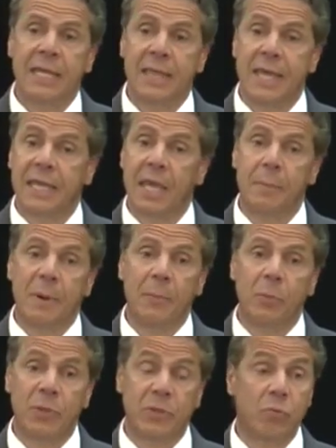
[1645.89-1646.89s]
They came
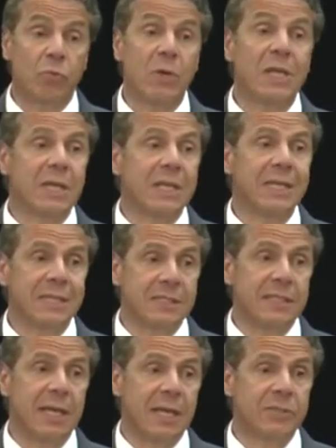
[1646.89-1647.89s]
up with a really
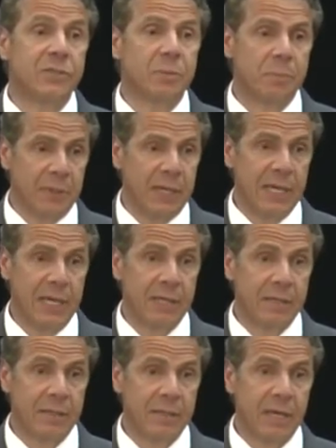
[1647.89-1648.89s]
intelligent
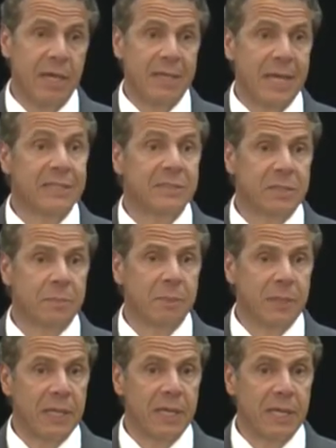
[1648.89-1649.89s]
plan, and that's the
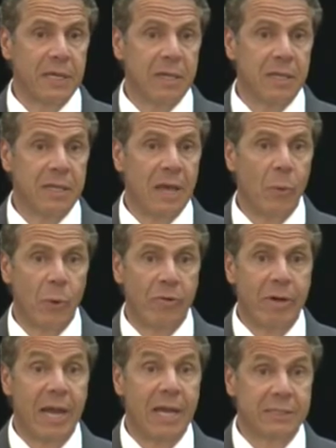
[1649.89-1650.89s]
plan that
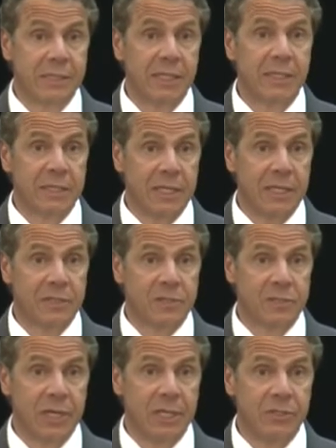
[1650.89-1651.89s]
we're enacting into
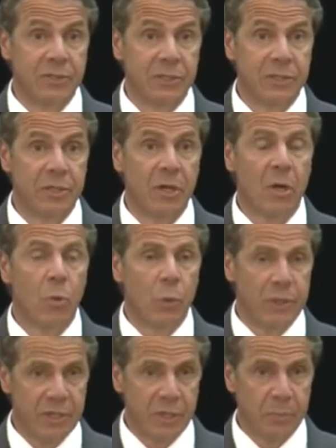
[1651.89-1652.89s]
legislation
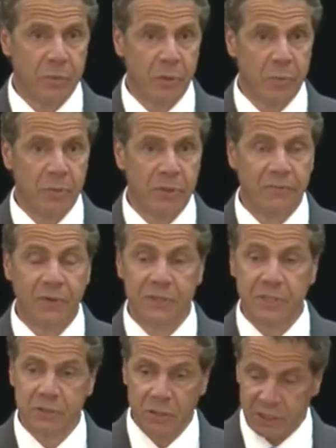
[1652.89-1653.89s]
with the appropriate
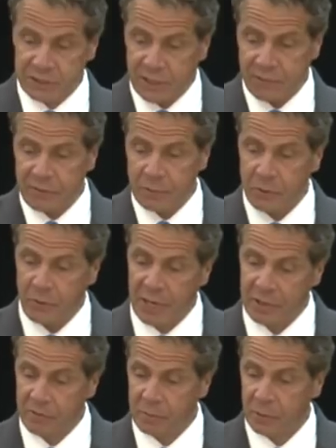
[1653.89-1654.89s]
funding. So let's give them a
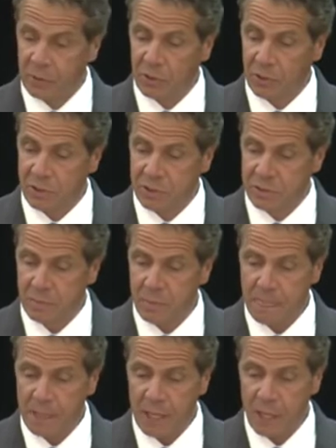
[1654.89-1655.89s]
round of applause
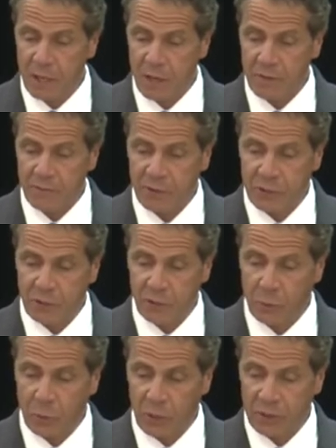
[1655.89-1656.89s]
for the
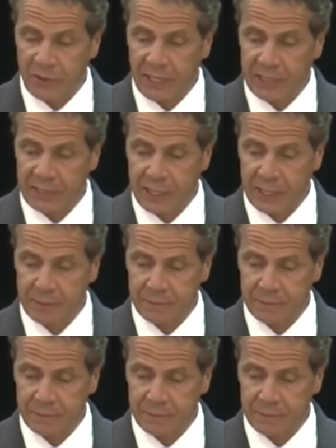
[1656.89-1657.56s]
good work they did.